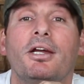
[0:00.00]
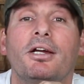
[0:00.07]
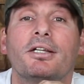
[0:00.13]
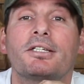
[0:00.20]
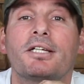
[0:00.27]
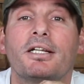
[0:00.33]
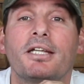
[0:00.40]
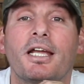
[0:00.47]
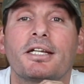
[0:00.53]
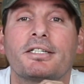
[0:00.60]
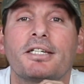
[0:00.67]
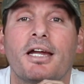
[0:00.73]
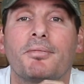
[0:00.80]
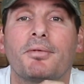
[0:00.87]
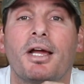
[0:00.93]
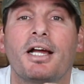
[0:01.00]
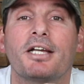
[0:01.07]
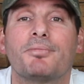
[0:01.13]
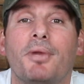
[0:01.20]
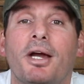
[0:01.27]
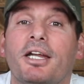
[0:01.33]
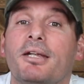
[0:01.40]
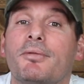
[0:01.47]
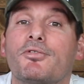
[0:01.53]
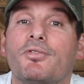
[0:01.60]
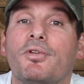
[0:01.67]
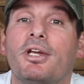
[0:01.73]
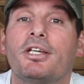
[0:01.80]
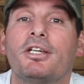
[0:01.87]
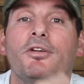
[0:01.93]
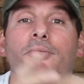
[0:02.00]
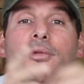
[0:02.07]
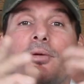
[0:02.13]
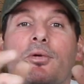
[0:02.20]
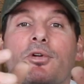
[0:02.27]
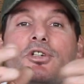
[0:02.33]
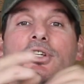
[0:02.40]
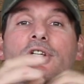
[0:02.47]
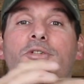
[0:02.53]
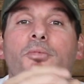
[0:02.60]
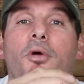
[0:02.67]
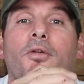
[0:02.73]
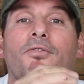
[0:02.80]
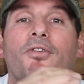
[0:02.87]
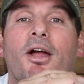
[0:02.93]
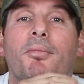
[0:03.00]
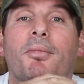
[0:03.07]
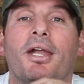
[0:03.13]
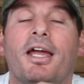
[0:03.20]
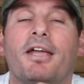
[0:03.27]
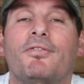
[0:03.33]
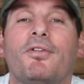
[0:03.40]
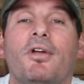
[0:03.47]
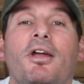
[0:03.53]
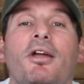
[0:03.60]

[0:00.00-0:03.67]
Until next time guys, my name's Craig. You've been watching The Small Farmer Life.